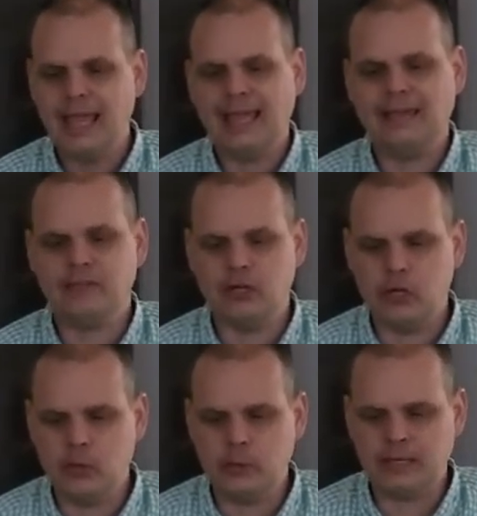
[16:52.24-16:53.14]
In the
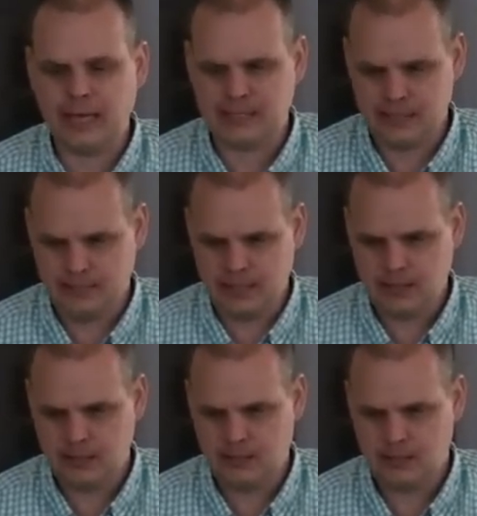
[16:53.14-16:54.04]
New
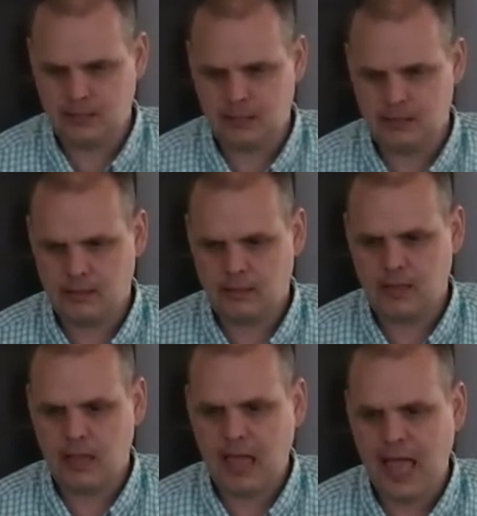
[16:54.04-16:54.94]
Testament,
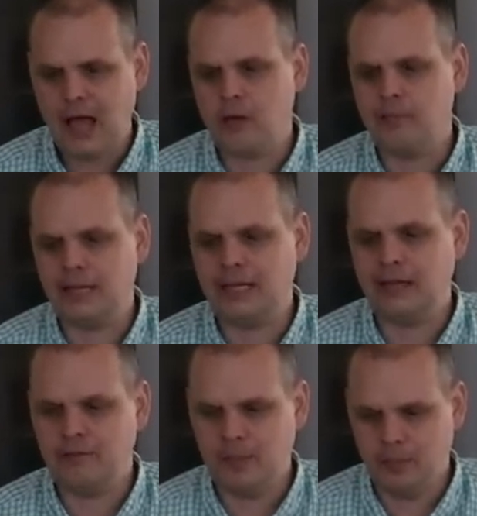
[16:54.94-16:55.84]
how many
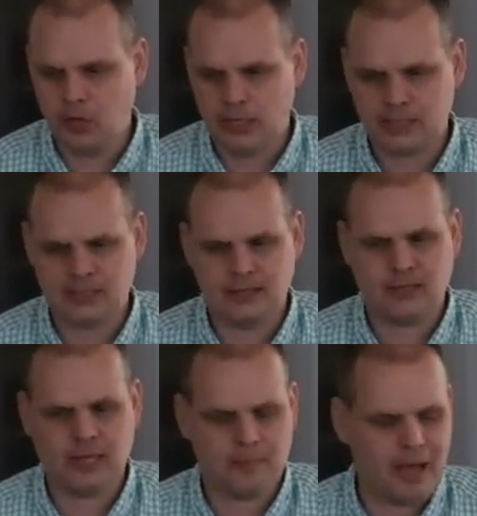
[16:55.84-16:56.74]
of the books did
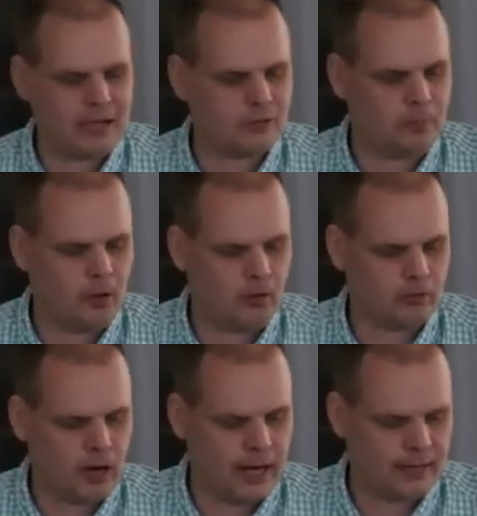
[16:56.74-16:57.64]
the Apostle Paul
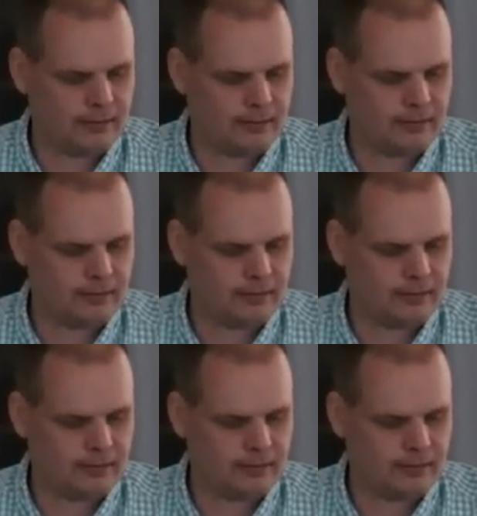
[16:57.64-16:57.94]
write?